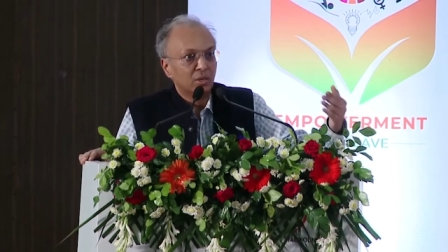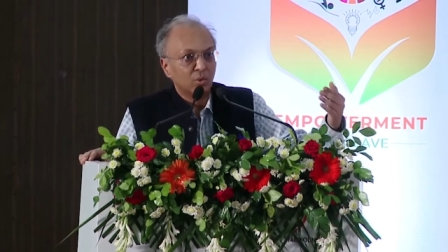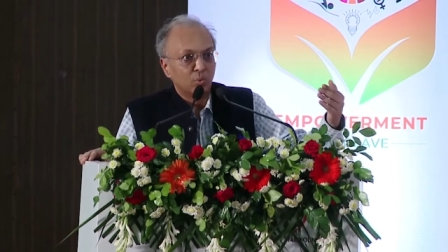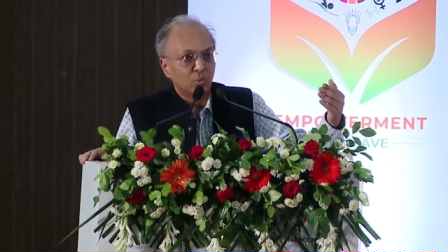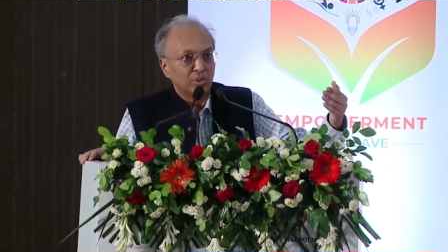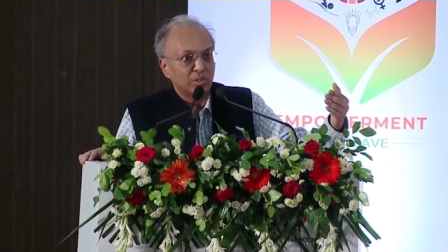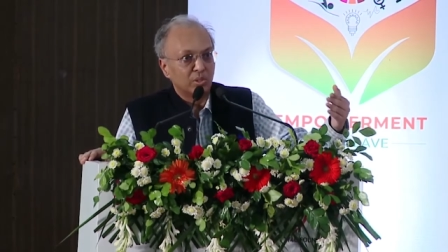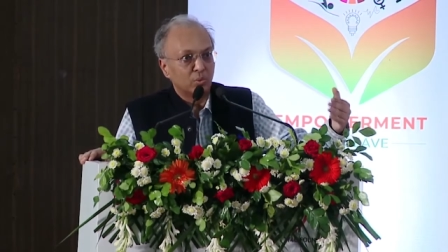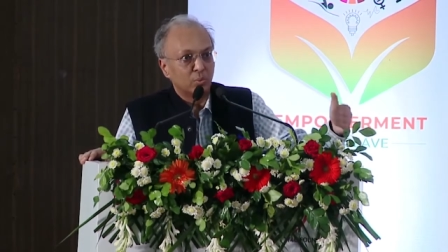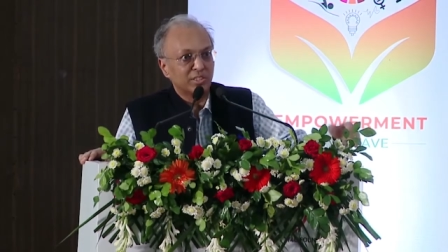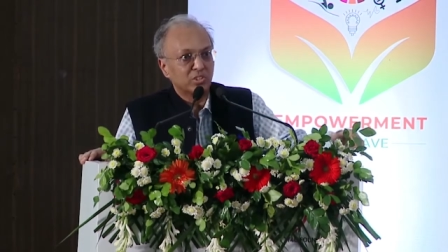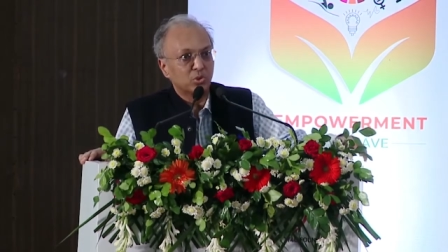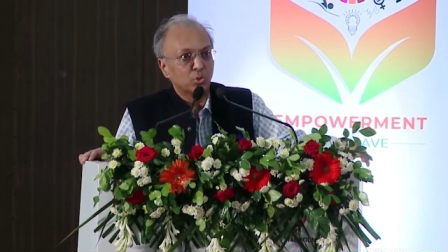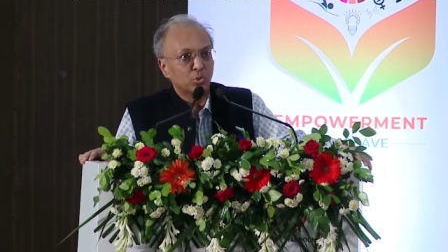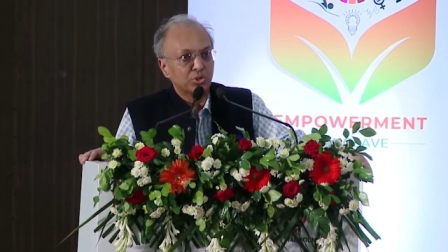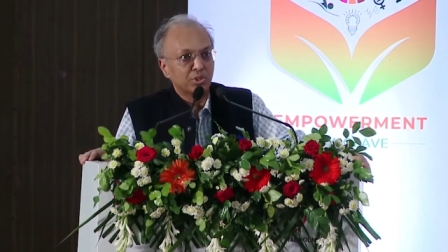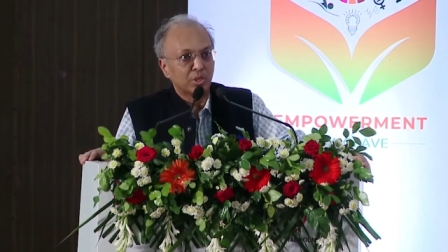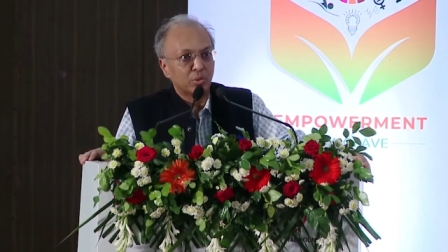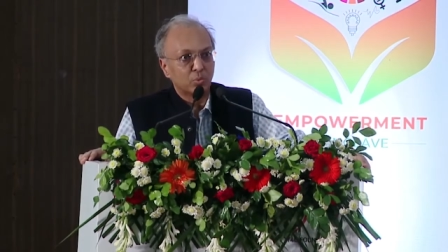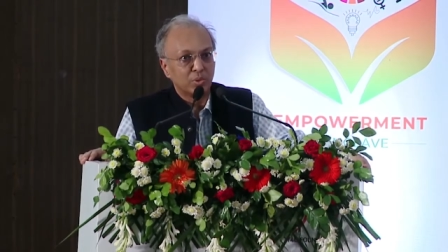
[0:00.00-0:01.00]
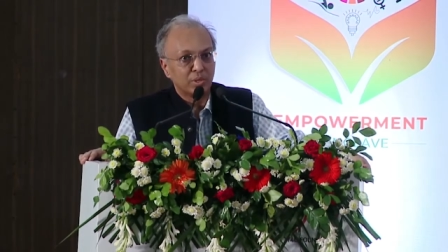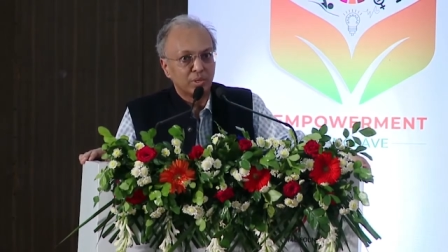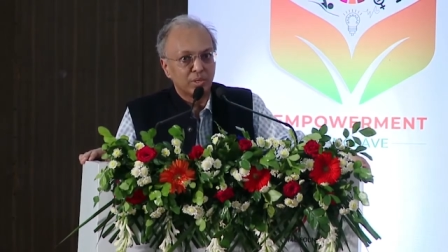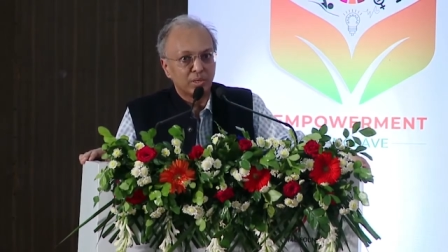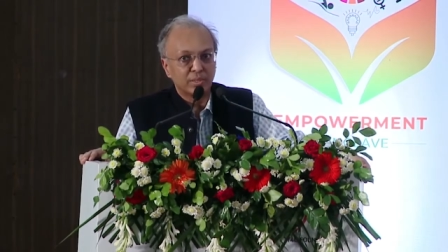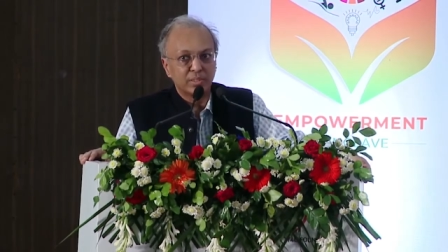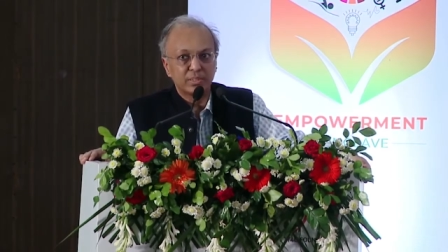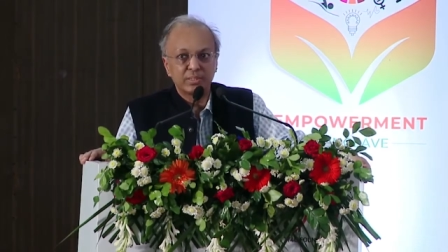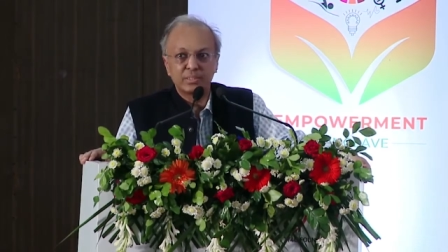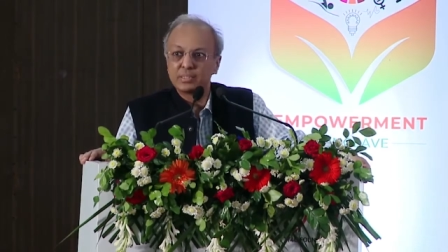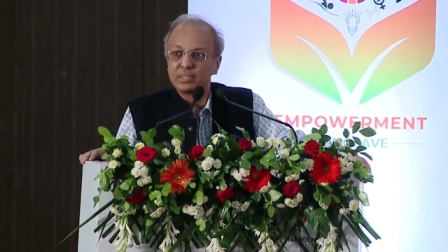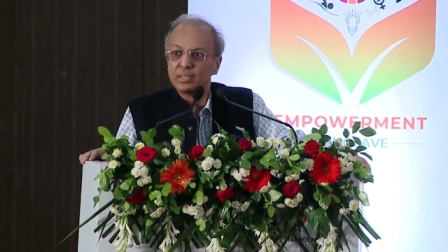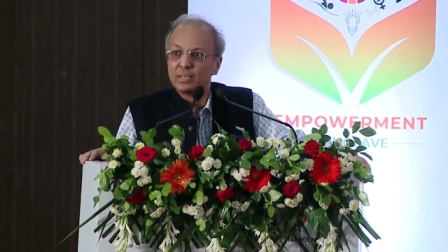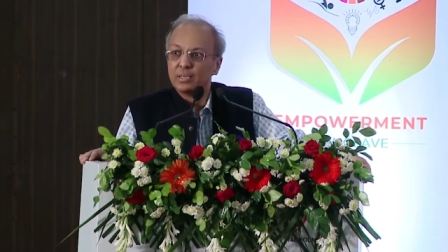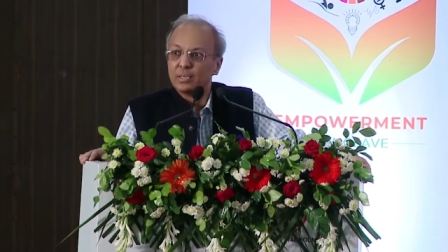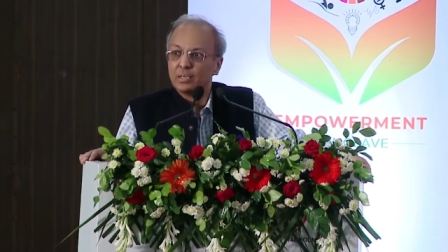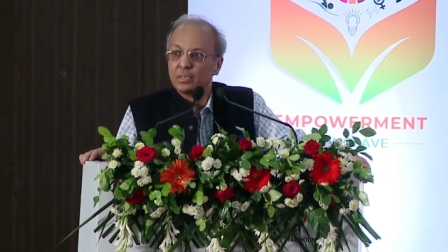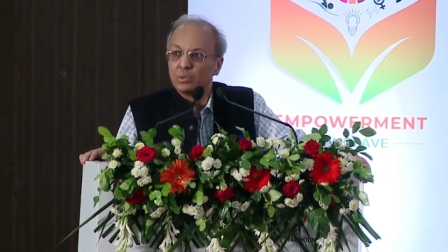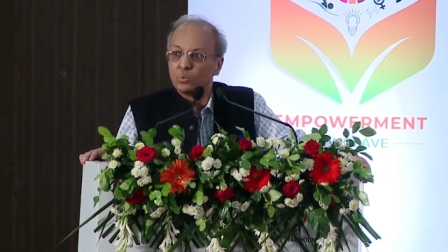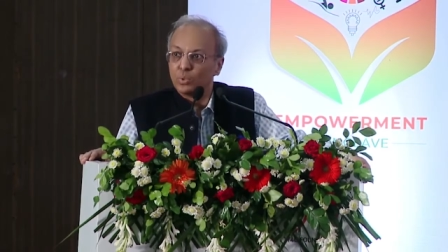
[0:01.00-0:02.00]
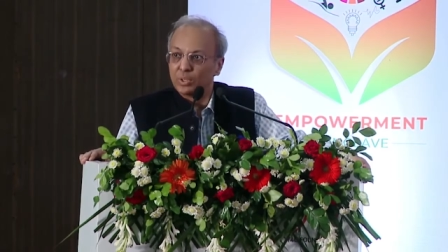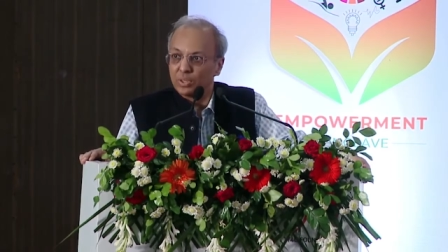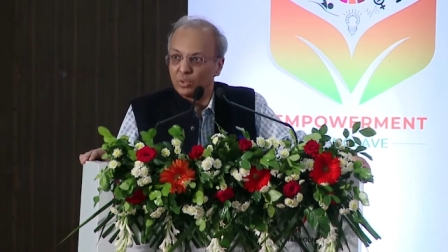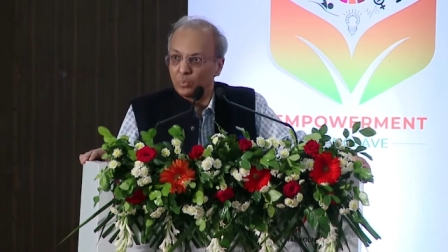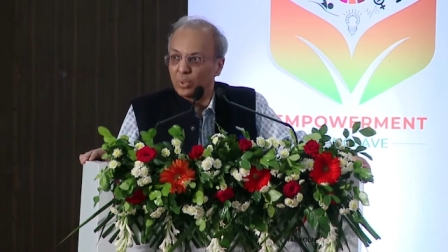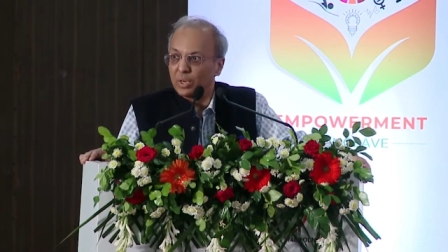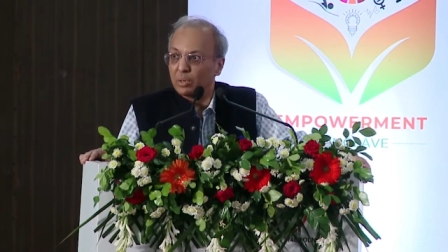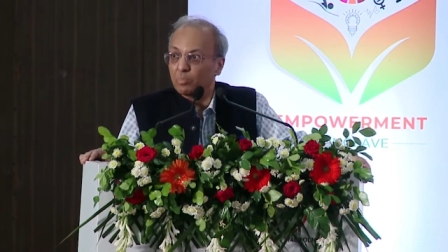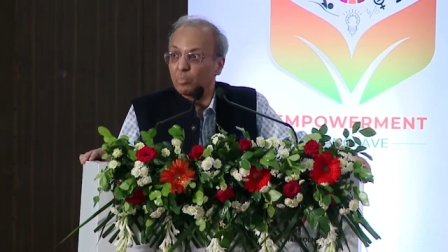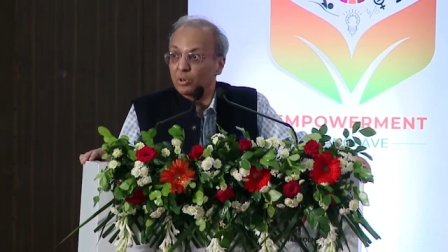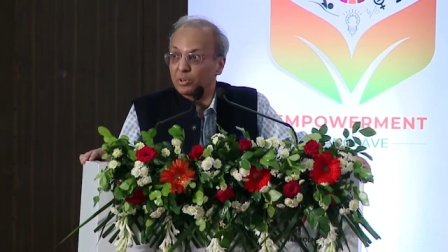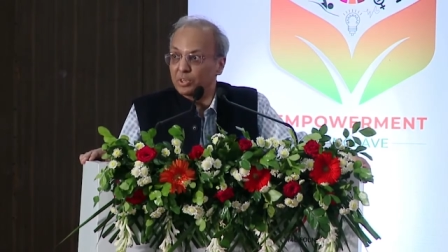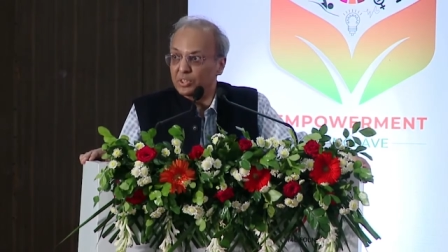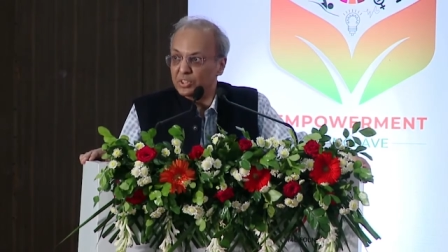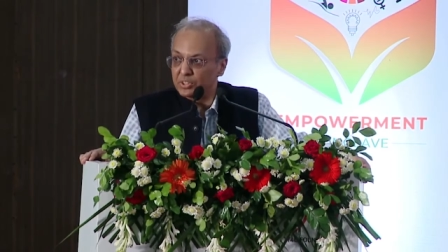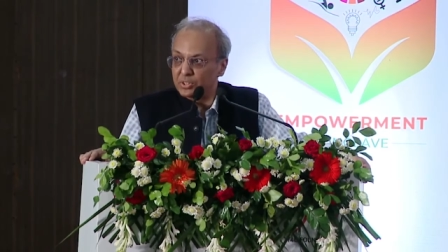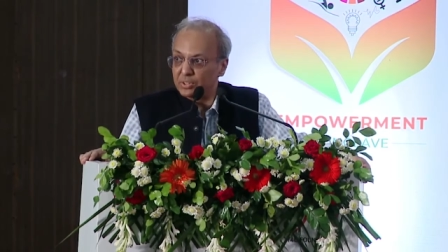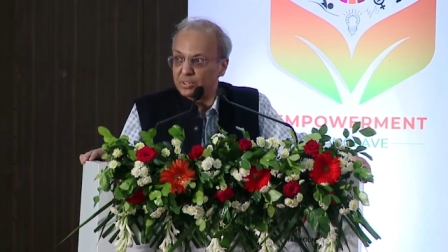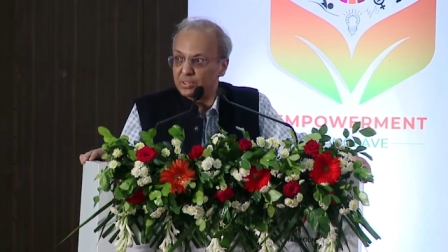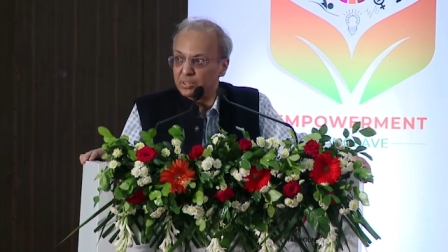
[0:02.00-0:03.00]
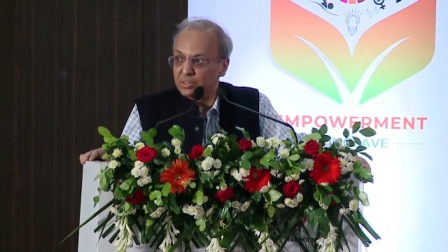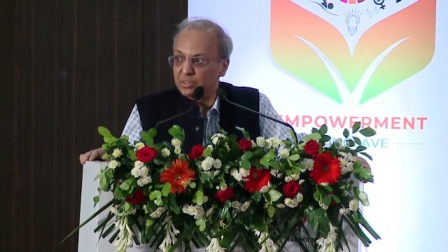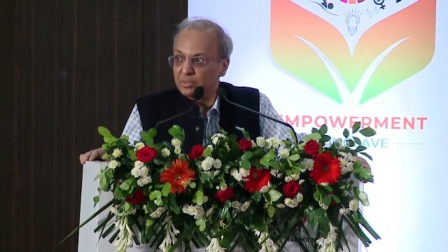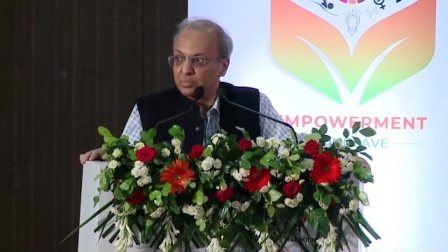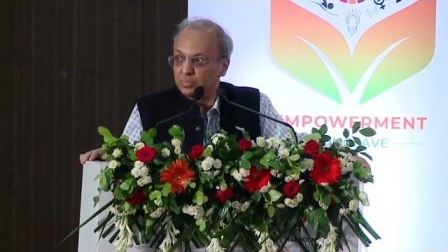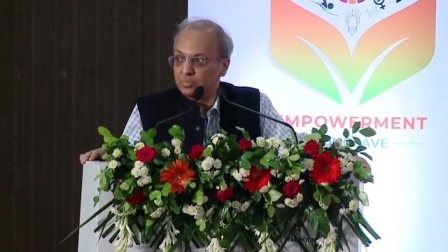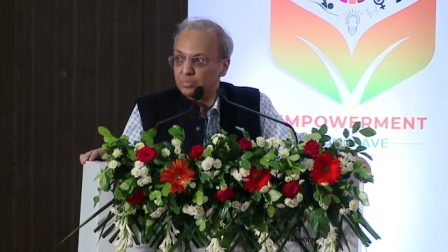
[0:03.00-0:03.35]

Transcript: whether we are social workers, whether we are politicians.